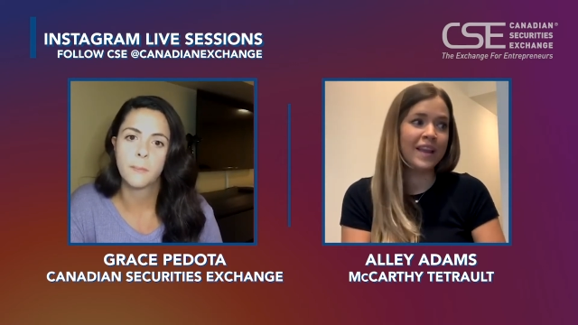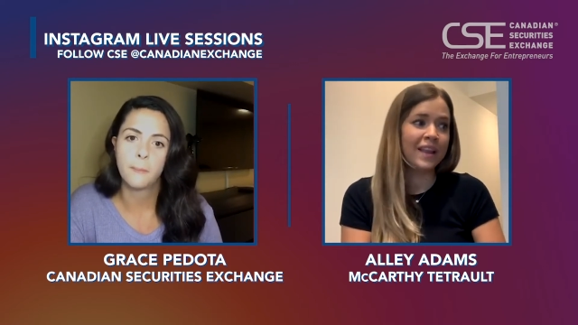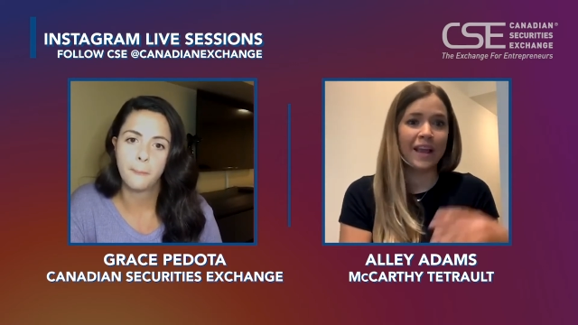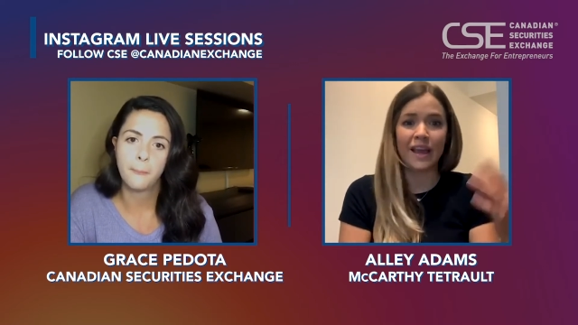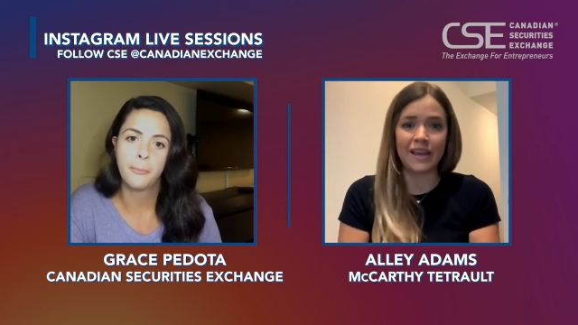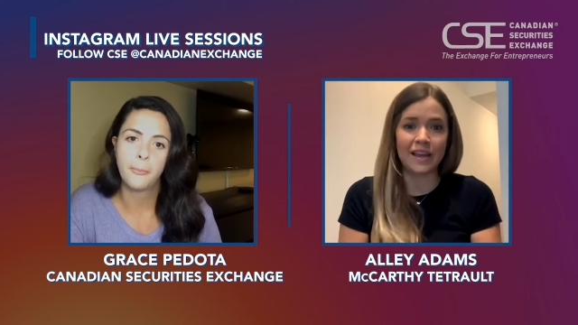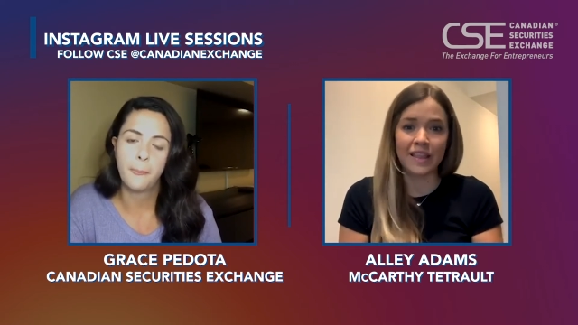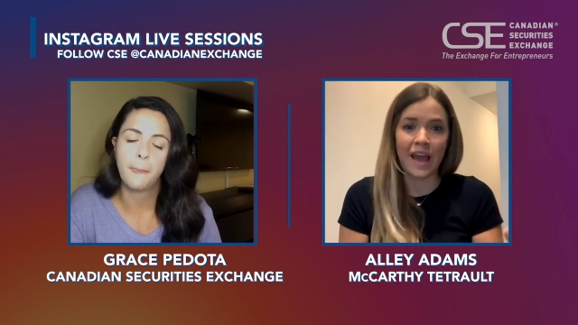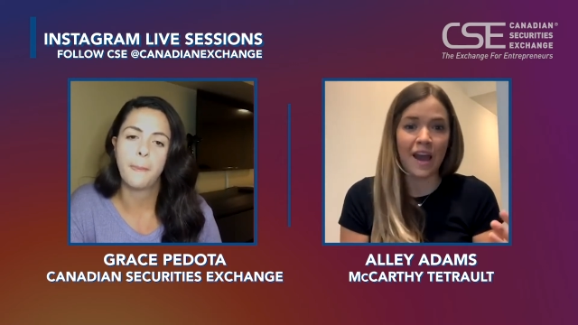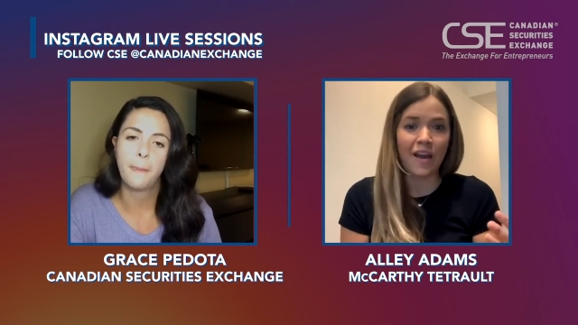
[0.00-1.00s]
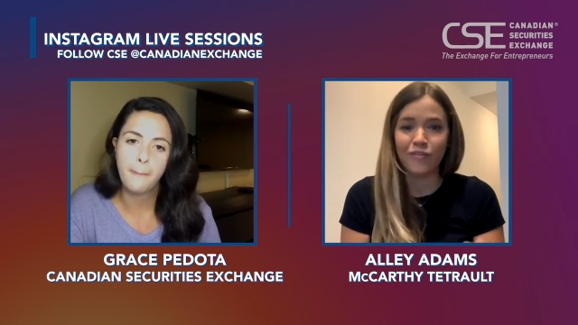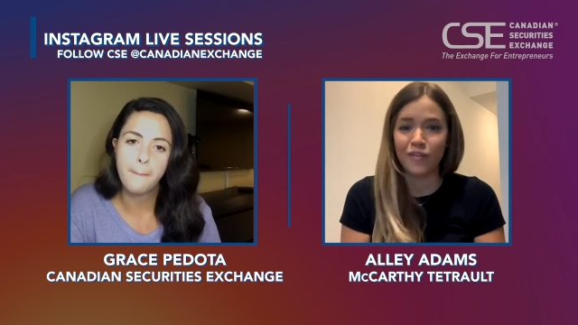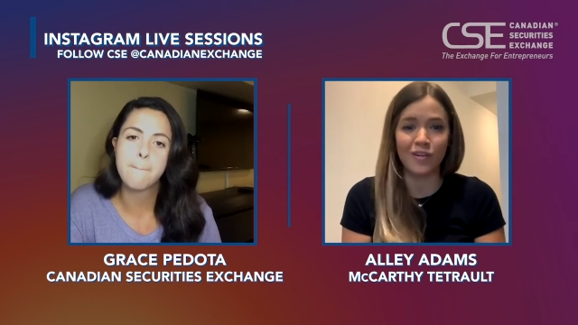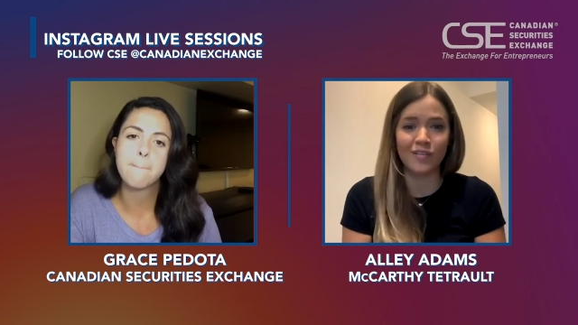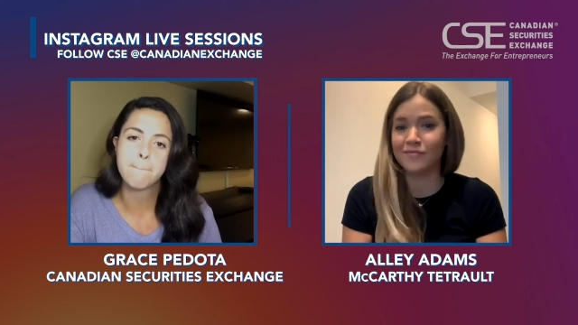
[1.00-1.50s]
Speaker 1: like I need a laugh
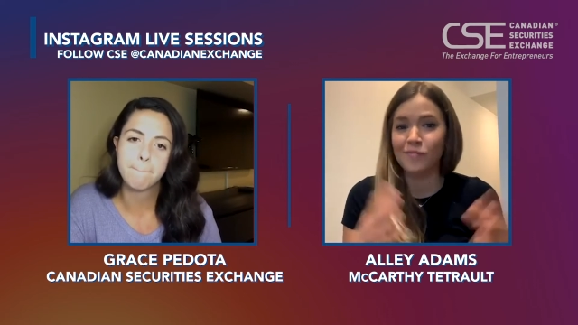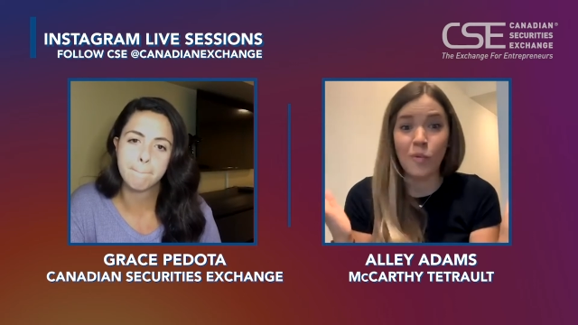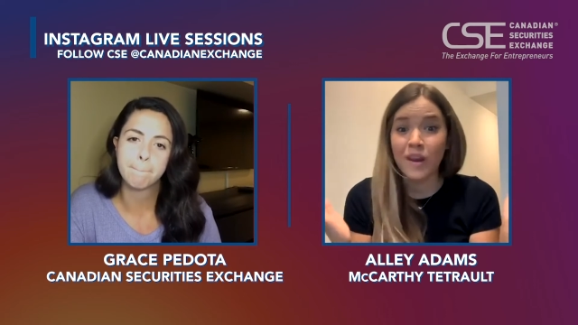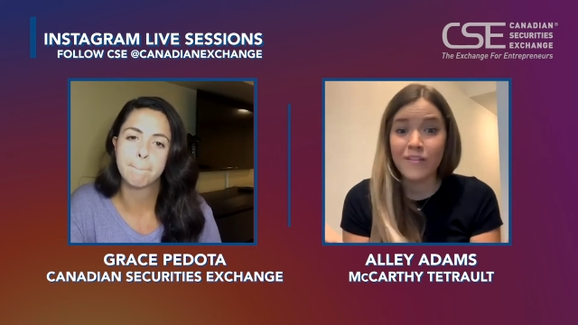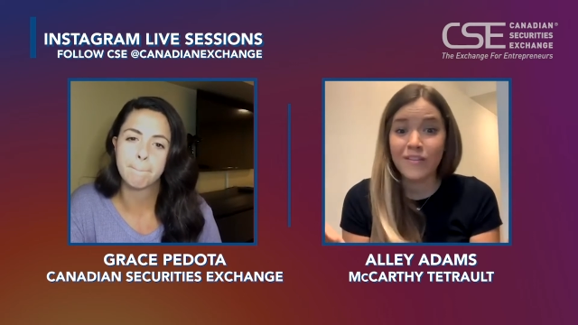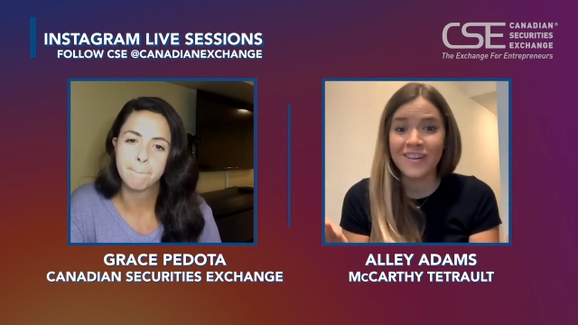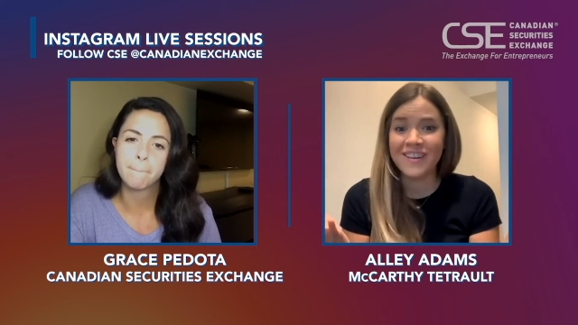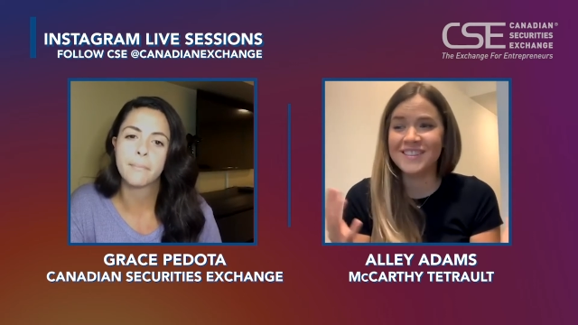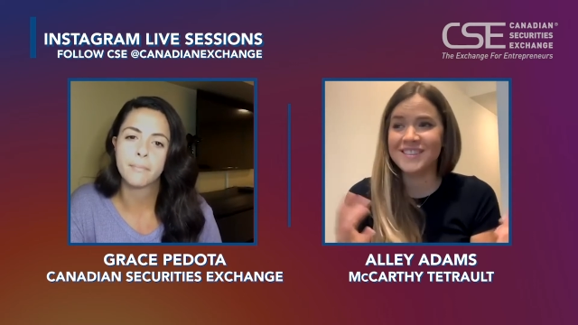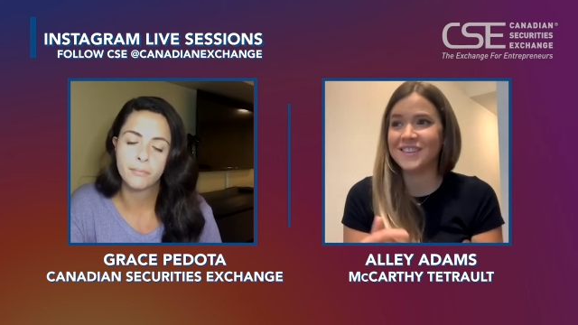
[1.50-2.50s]
or whatever it is,